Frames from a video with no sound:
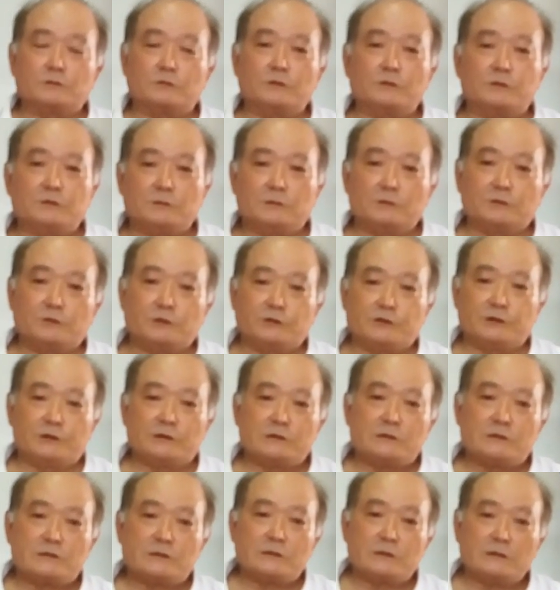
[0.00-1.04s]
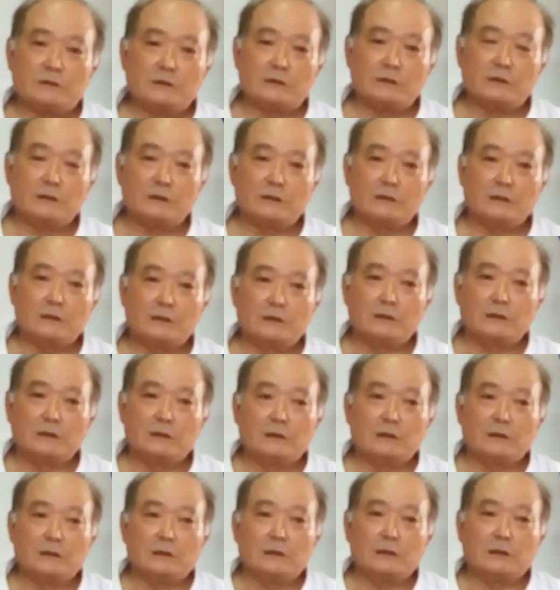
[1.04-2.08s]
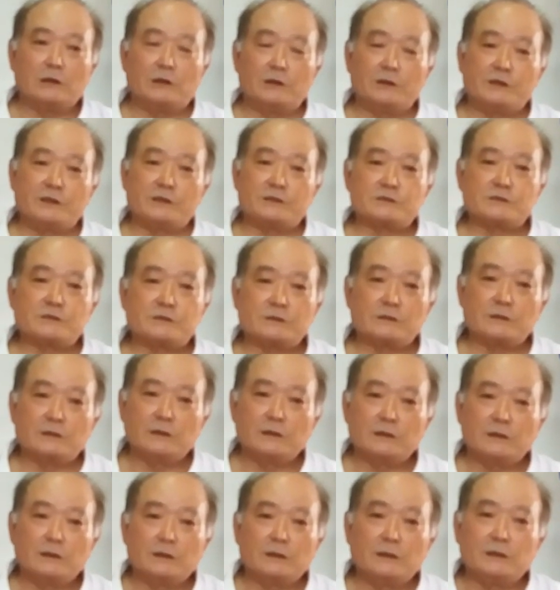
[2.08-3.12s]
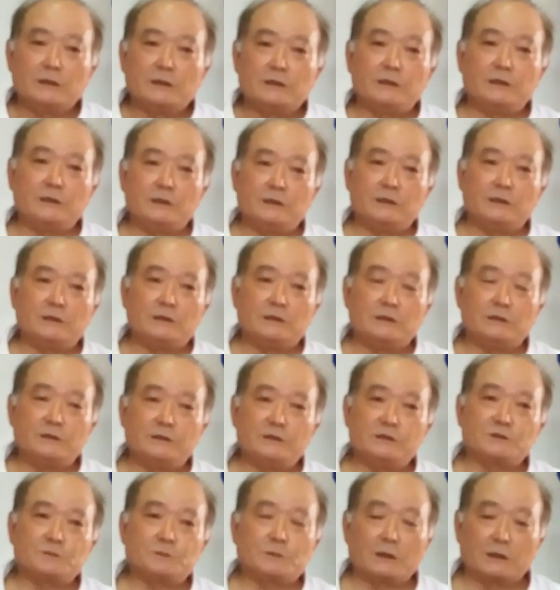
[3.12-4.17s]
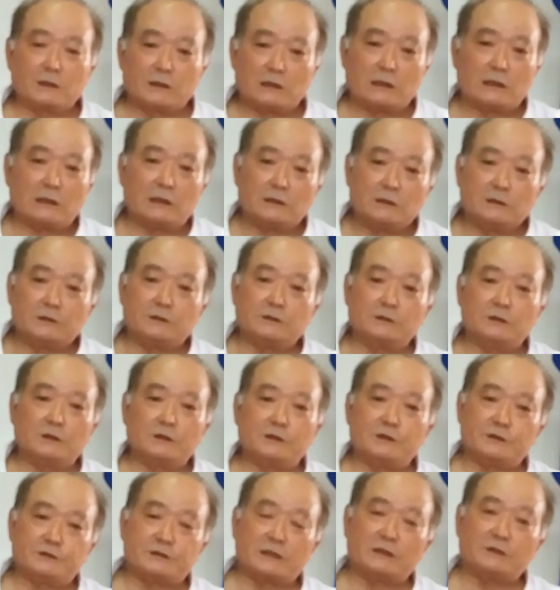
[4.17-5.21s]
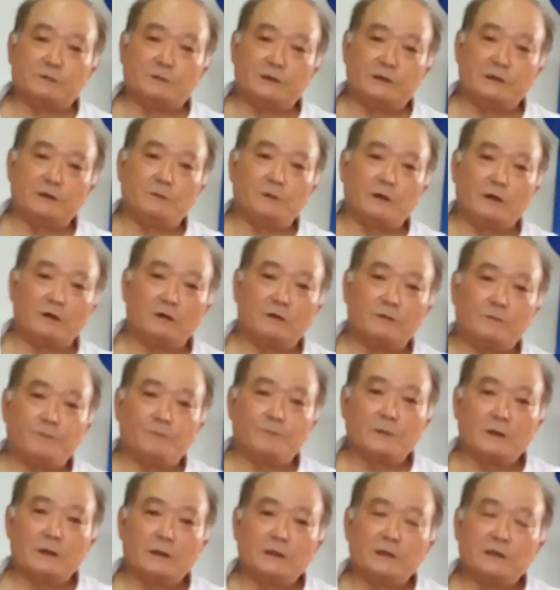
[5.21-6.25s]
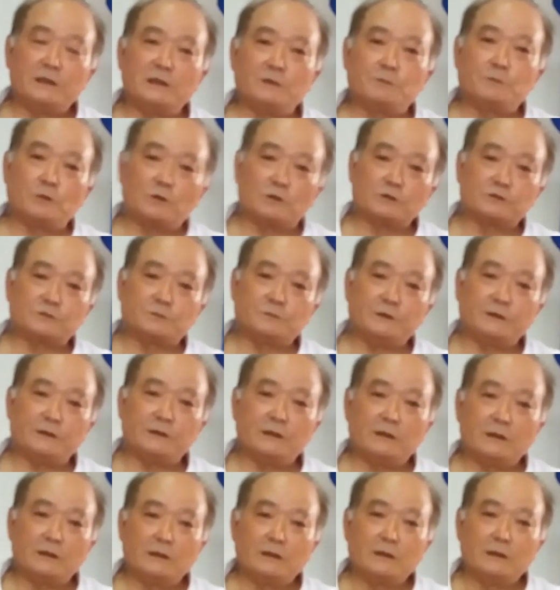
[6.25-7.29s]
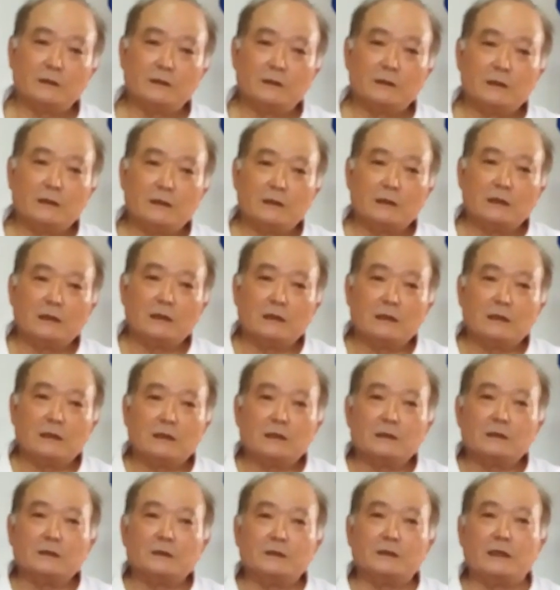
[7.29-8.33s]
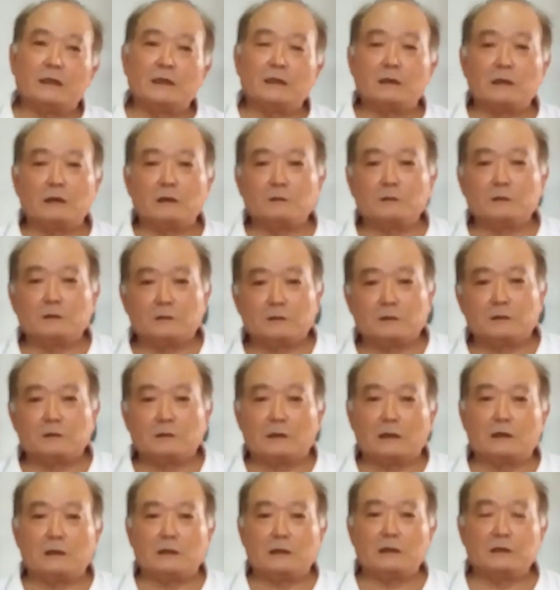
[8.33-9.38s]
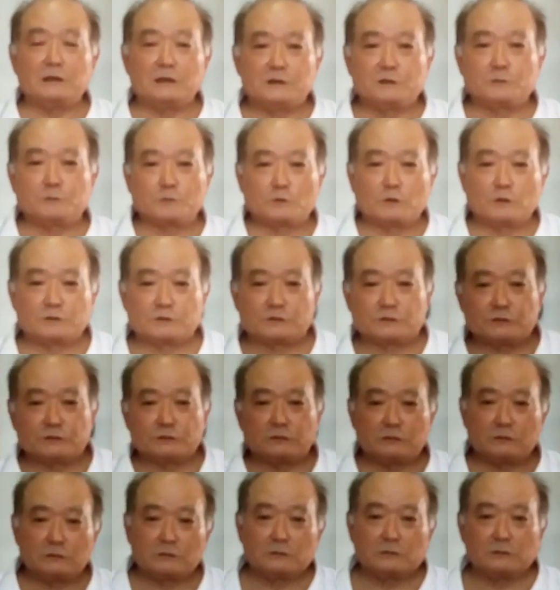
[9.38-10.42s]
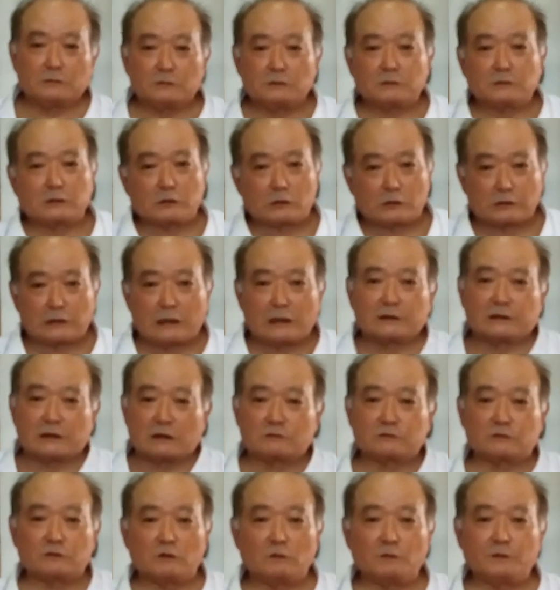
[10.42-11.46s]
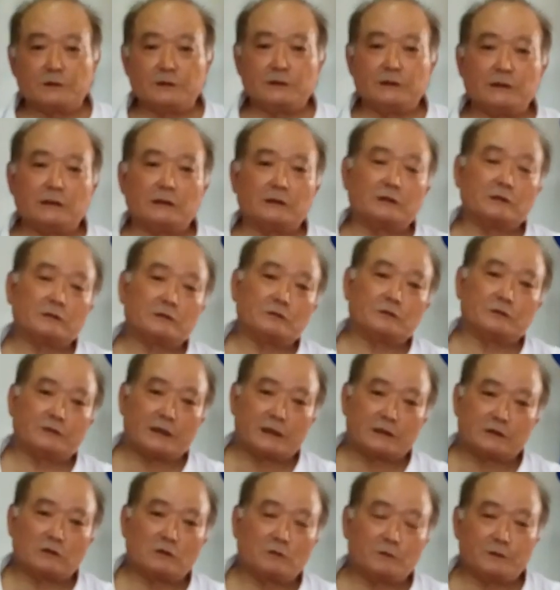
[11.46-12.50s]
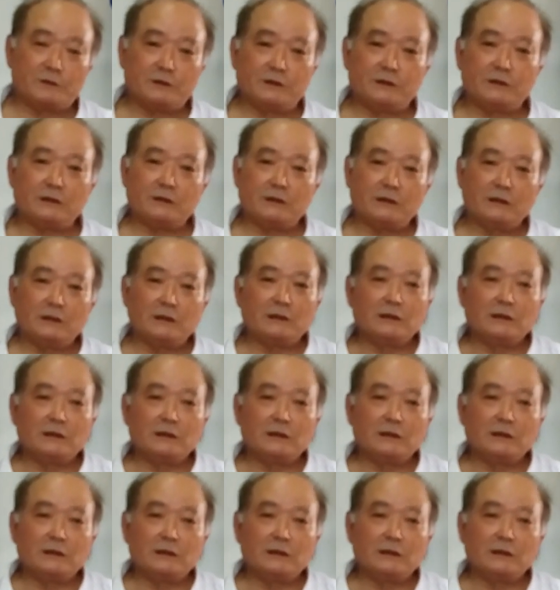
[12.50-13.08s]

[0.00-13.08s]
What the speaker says: Goodens, Ernest, he sent me email, he approached me. Then I had a difficult to contact away, to get away.